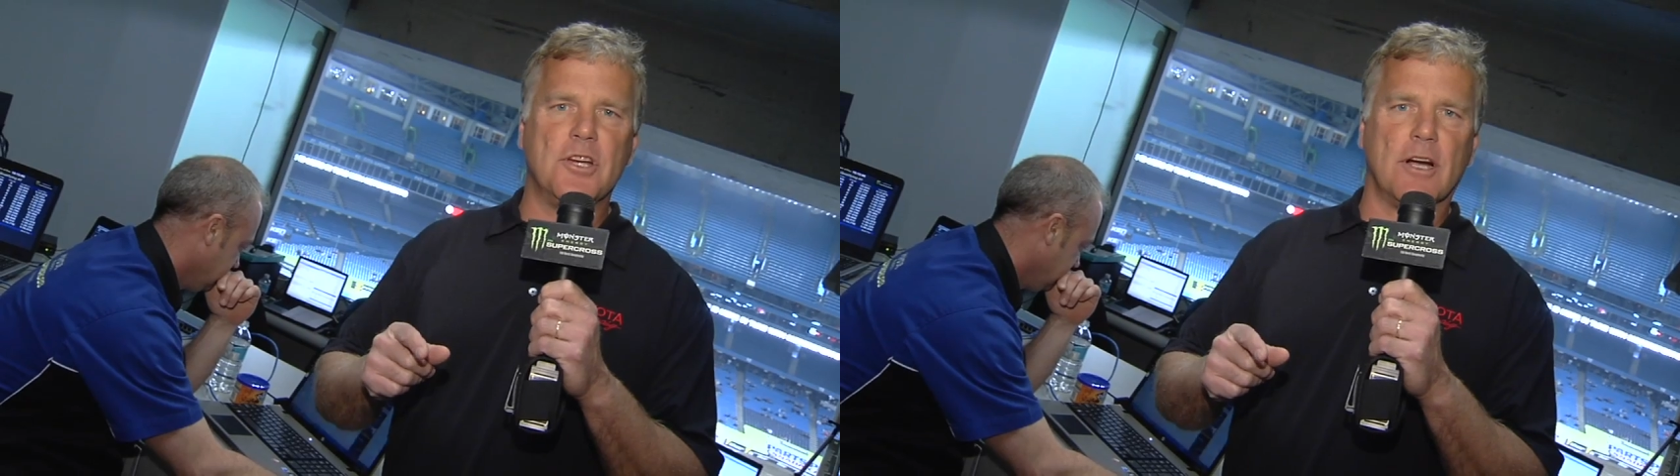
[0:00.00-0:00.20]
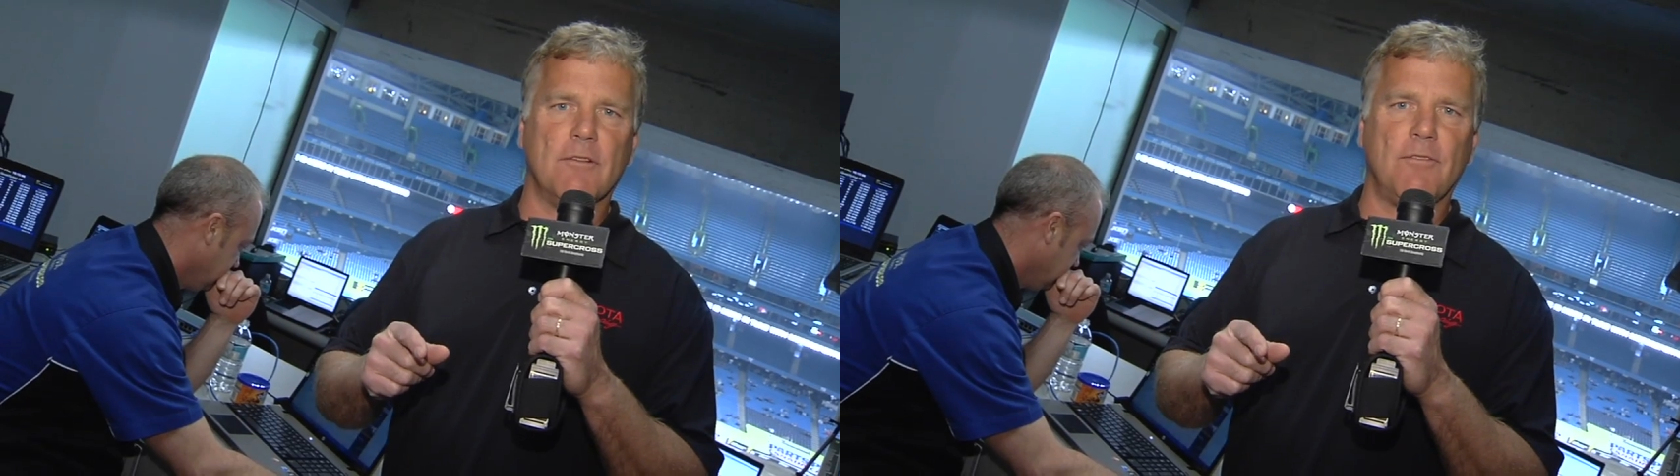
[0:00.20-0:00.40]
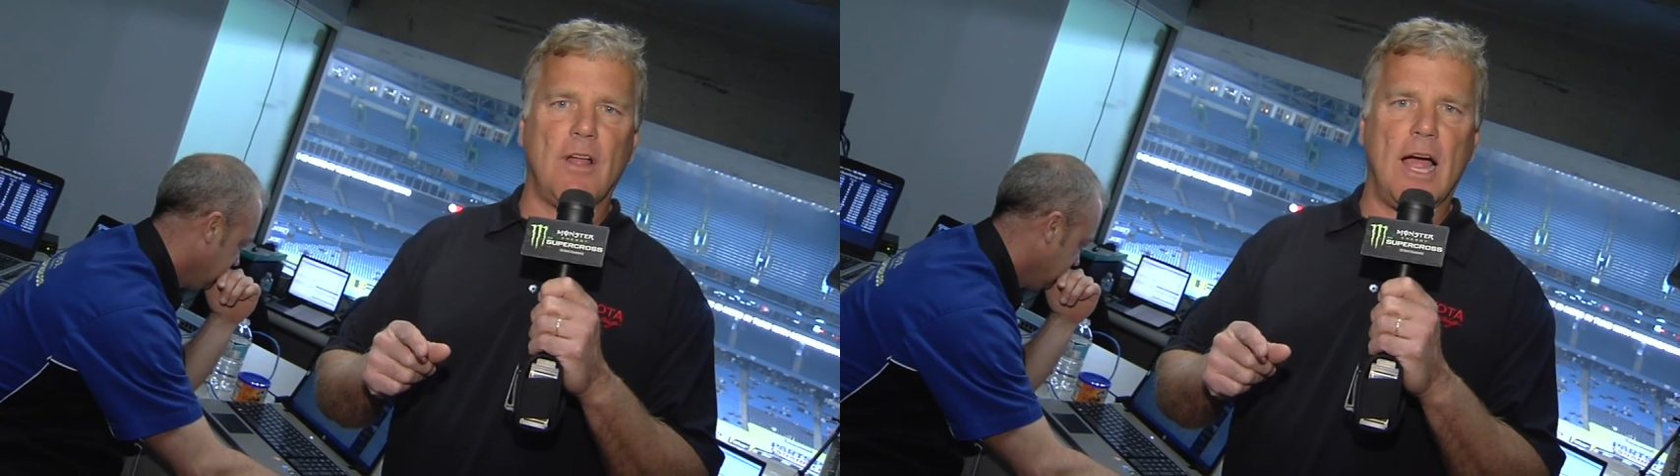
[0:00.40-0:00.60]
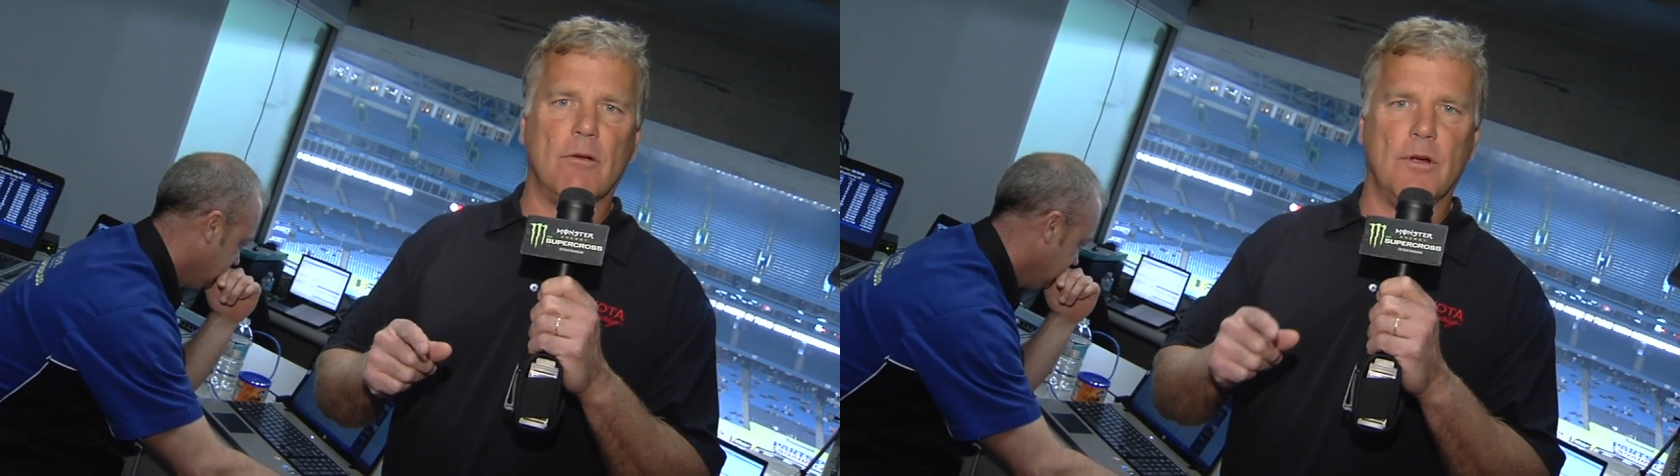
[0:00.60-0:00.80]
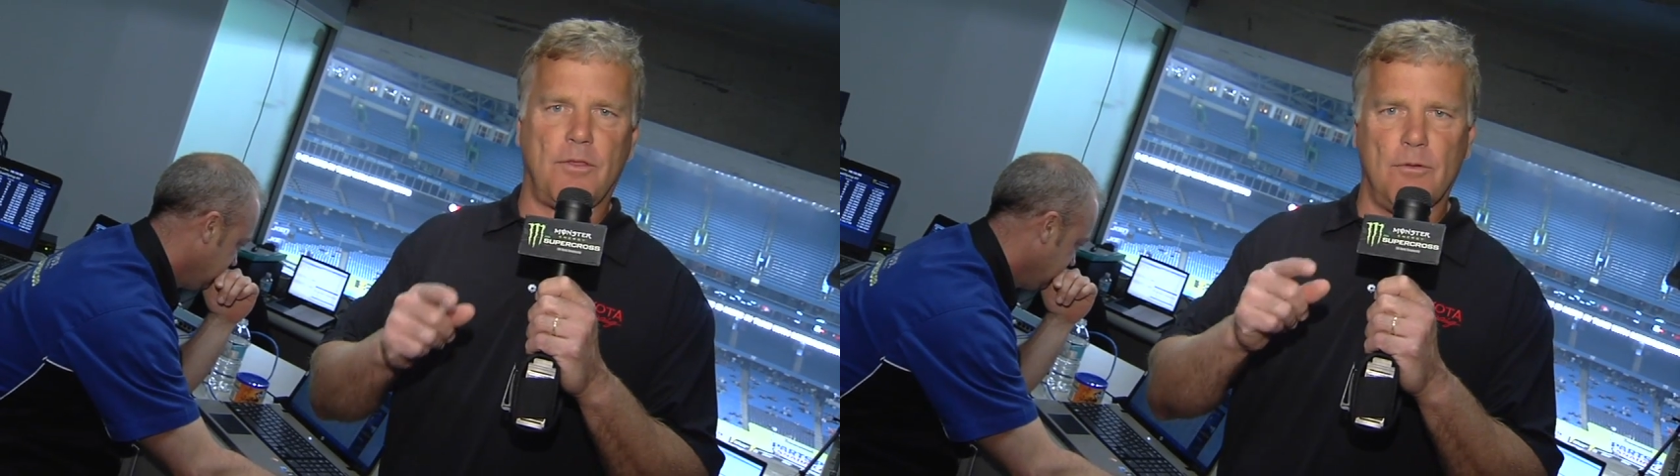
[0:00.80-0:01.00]
Checkered Flag
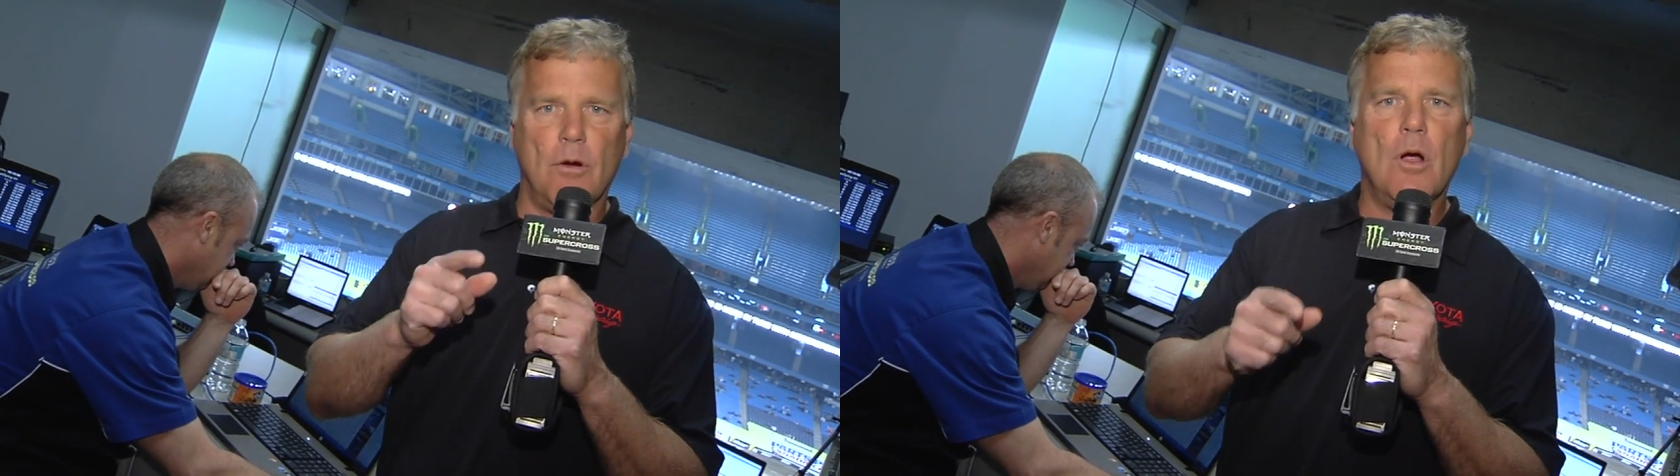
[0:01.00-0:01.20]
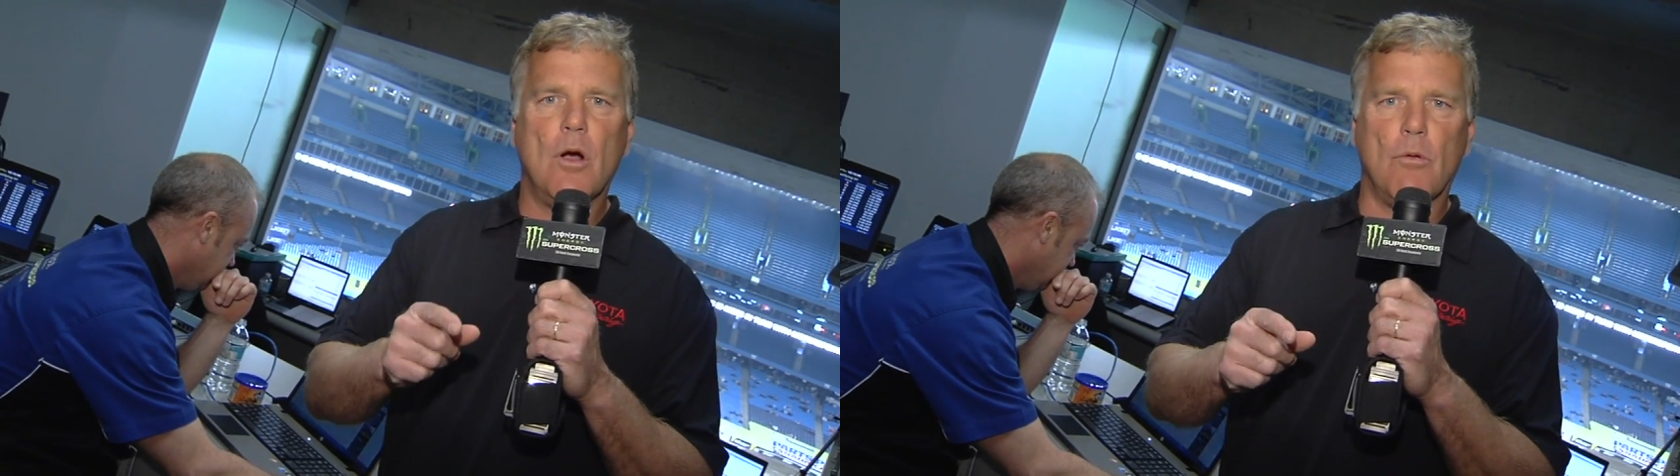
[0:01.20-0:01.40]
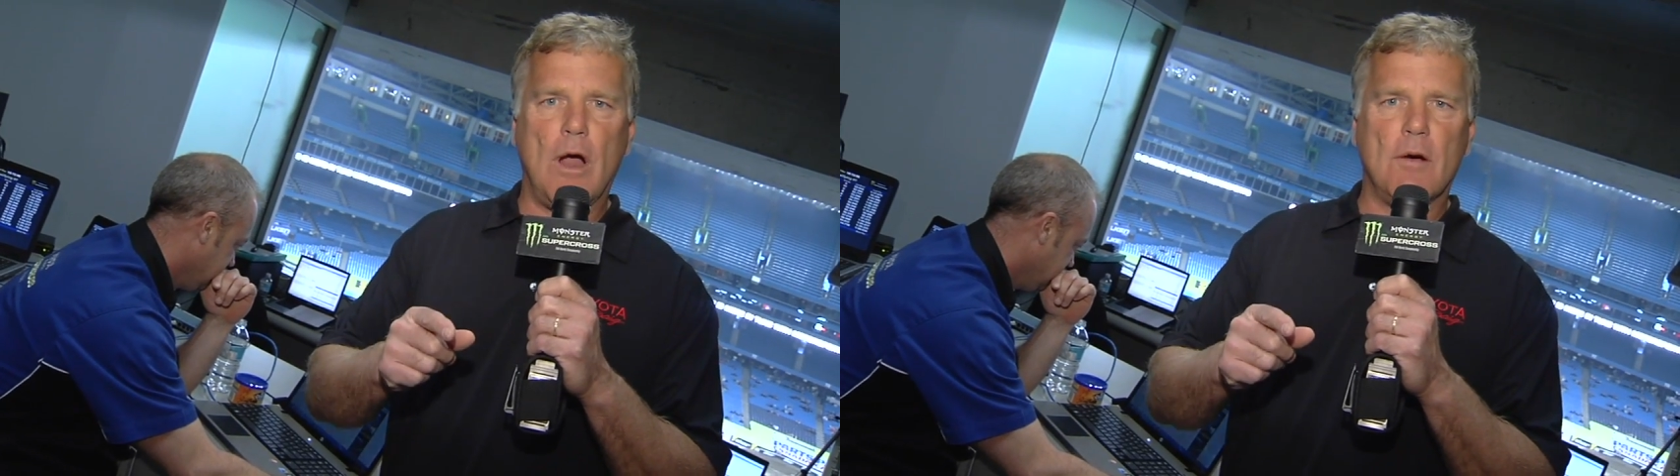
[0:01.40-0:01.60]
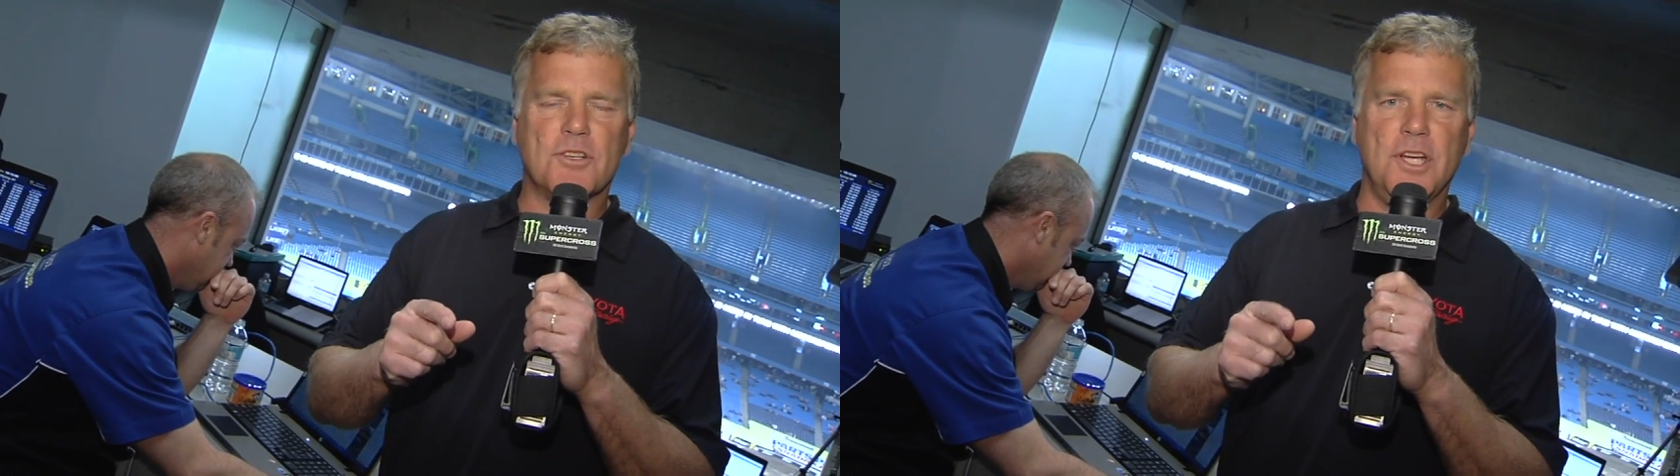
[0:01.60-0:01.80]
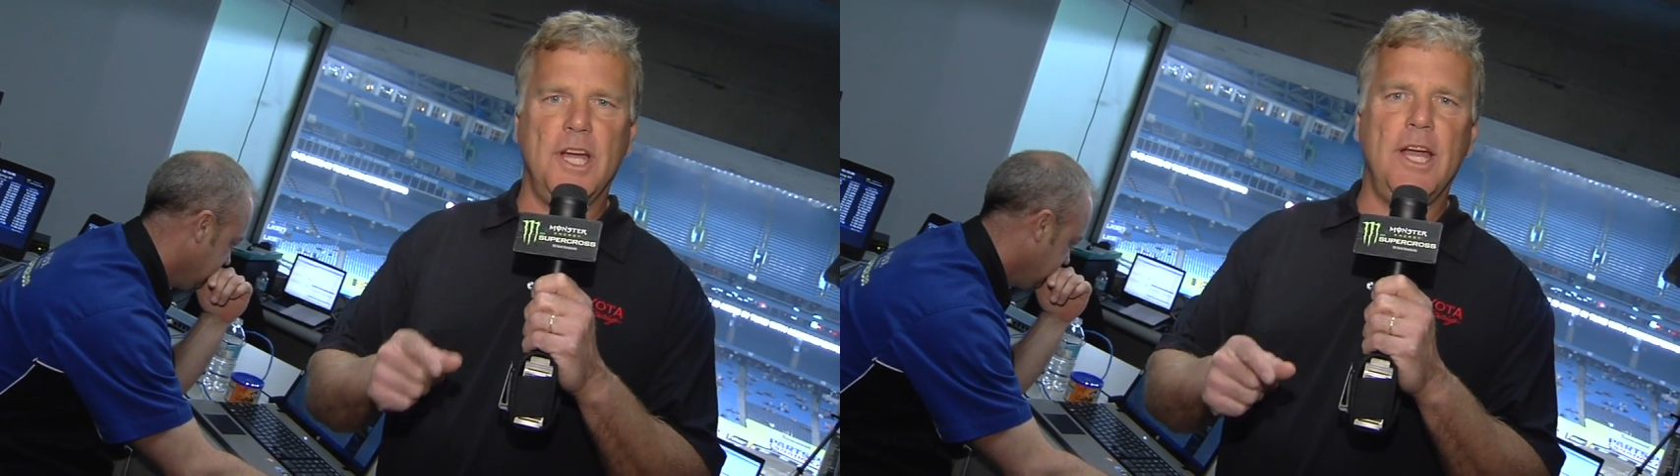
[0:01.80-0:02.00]
with Ralph
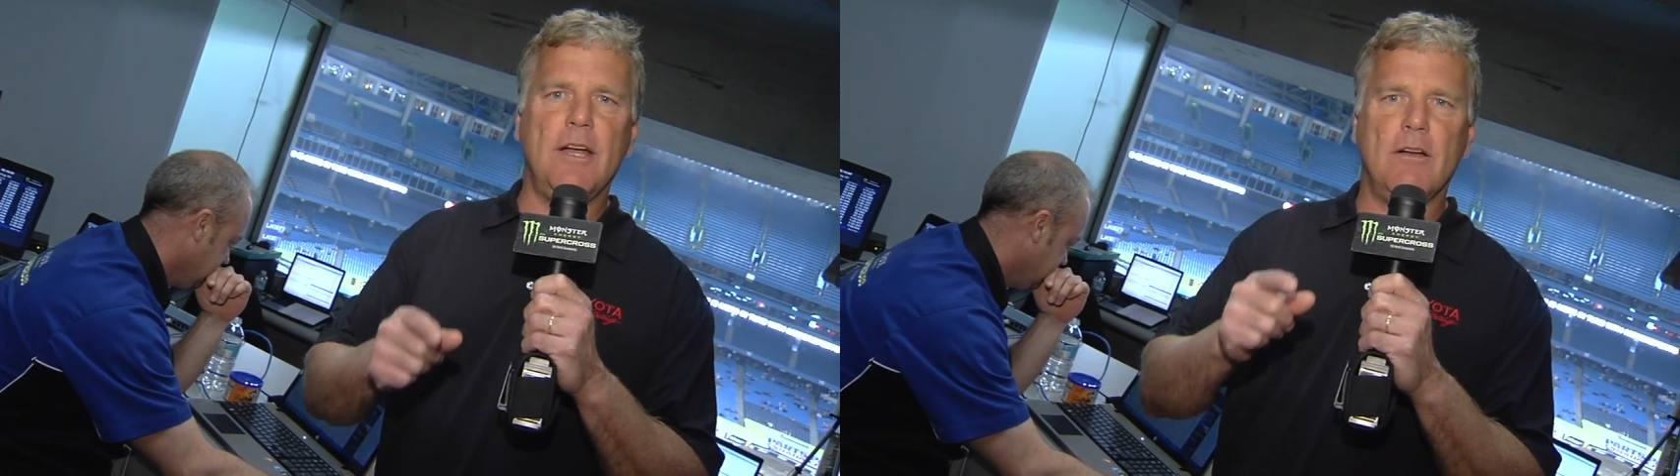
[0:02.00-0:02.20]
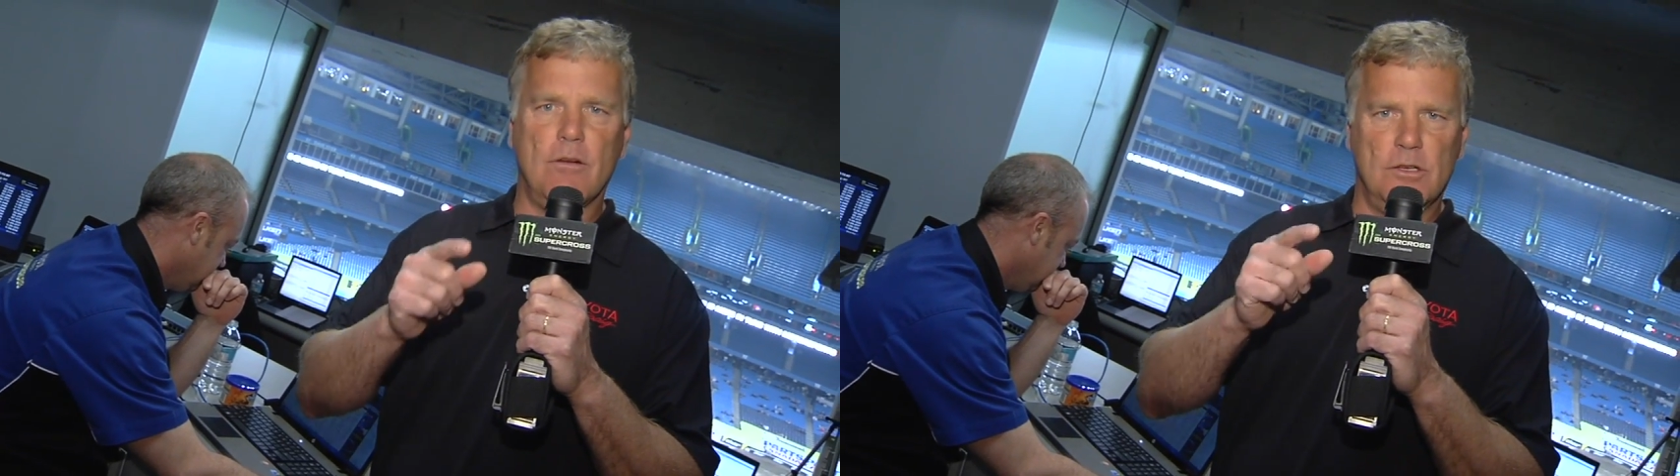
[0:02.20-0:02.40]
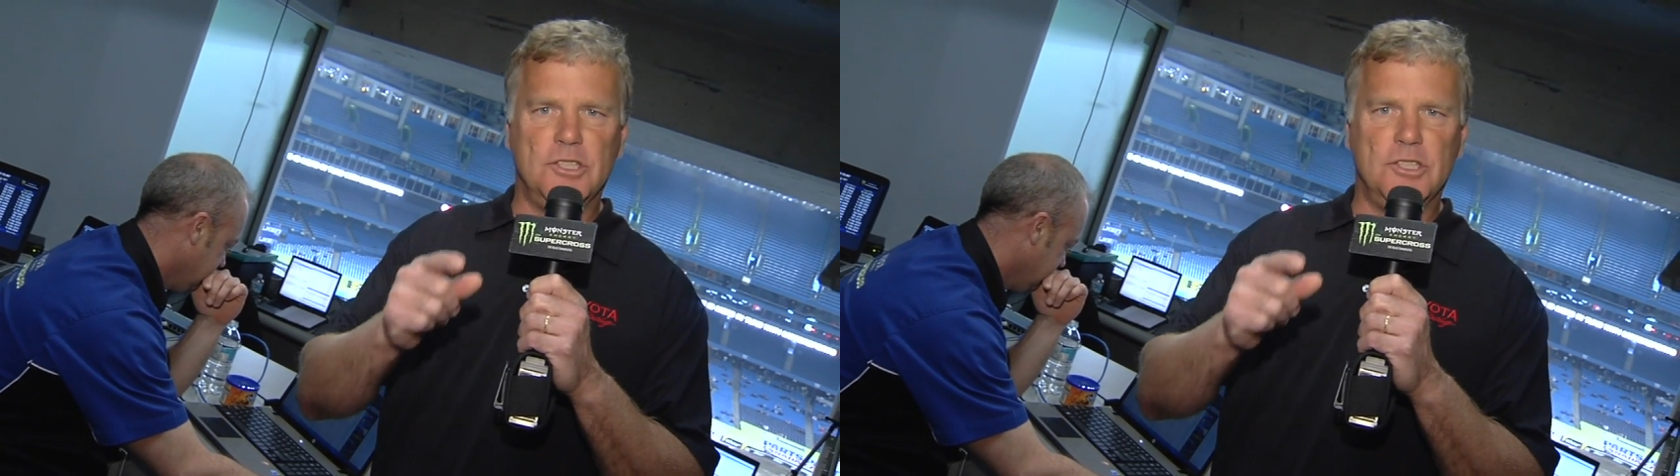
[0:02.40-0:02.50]
Shaheen,